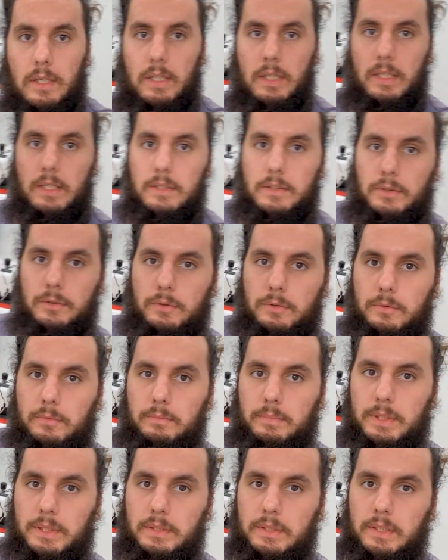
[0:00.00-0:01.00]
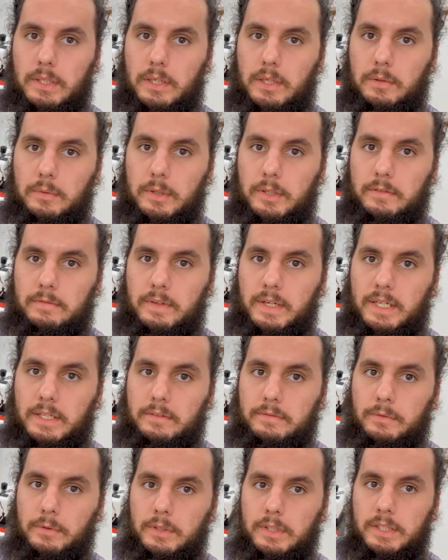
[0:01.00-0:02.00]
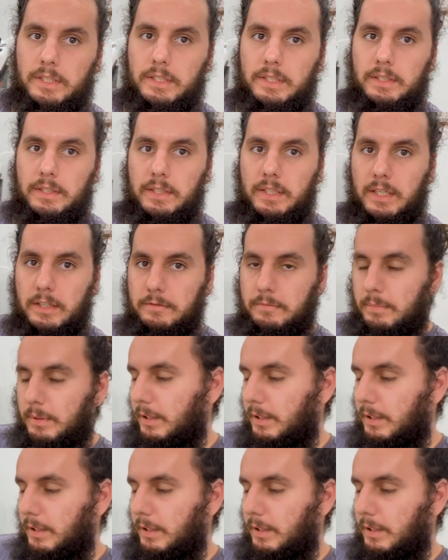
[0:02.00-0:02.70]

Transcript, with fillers: Got to build the artwork file for the DTF